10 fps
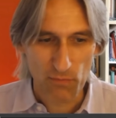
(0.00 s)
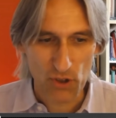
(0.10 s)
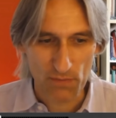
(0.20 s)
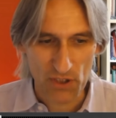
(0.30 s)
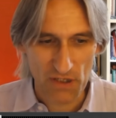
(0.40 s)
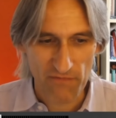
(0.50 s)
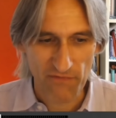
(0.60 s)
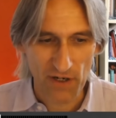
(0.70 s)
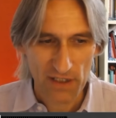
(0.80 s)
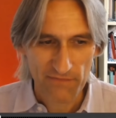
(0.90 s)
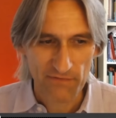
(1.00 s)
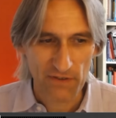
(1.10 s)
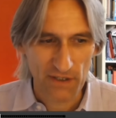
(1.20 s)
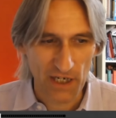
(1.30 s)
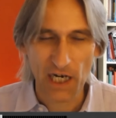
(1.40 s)
bishop c5,
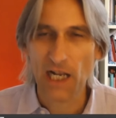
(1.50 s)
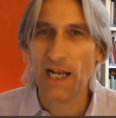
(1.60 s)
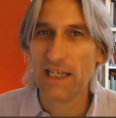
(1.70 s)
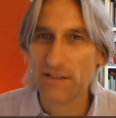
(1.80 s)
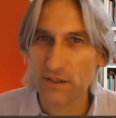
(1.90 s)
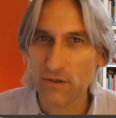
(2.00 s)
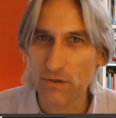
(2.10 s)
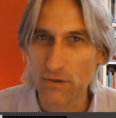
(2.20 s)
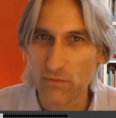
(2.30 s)
a, a classical